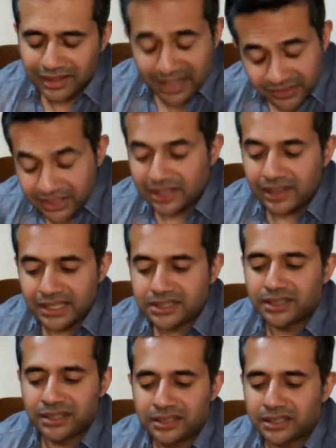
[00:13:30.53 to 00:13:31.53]

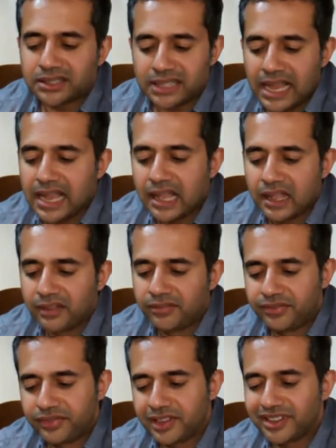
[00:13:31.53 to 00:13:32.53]
Nevertheless, it does
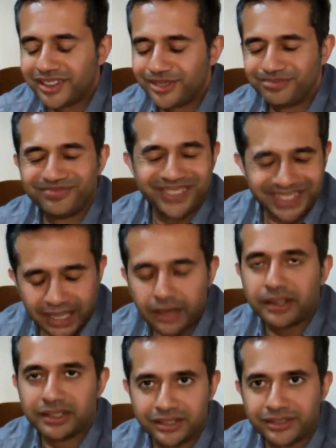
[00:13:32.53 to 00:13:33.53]
have
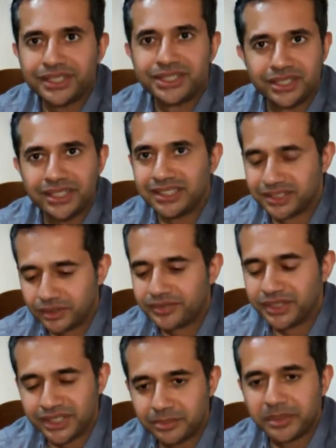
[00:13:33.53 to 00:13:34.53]
characteristics of
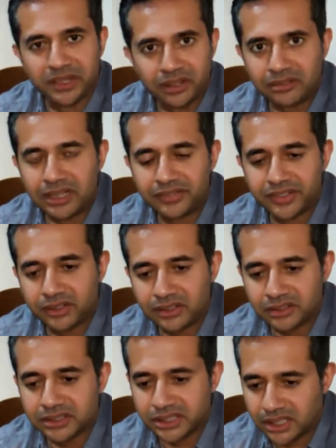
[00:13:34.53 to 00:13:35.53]
your typical Rafael
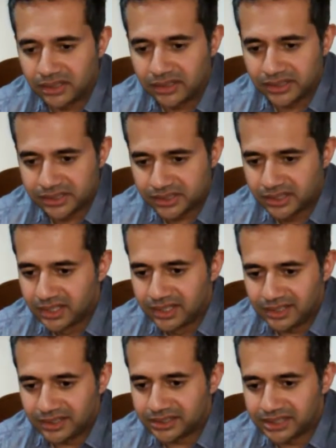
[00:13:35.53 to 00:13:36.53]
González
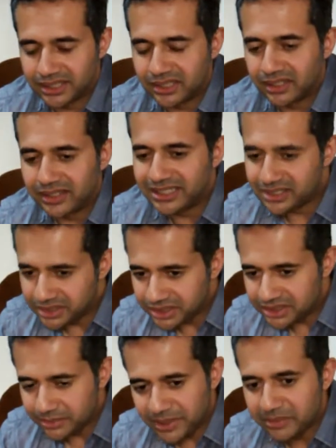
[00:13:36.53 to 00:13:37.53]
cigar. It's
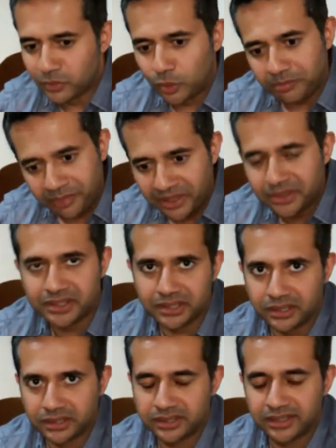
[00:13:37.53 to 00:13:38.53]
just a bit more
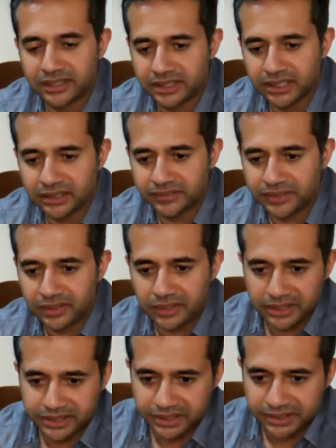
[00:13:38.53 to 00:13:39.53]
potent than the other
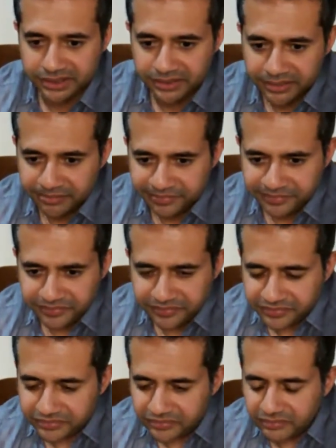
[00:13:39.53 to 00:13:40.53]
varieties.
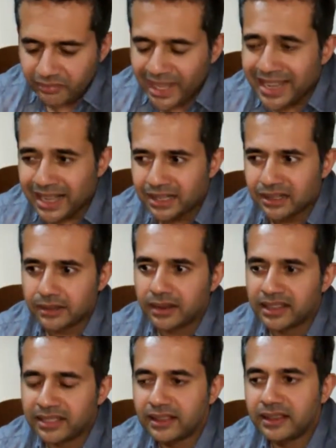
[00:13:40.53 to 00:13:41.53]
And
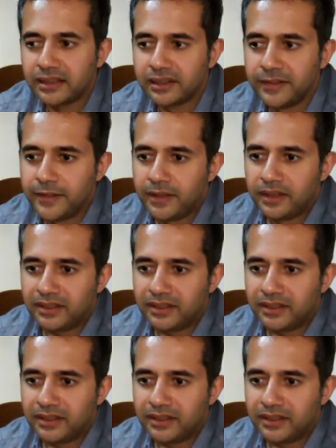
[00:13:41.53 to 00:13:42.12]
I think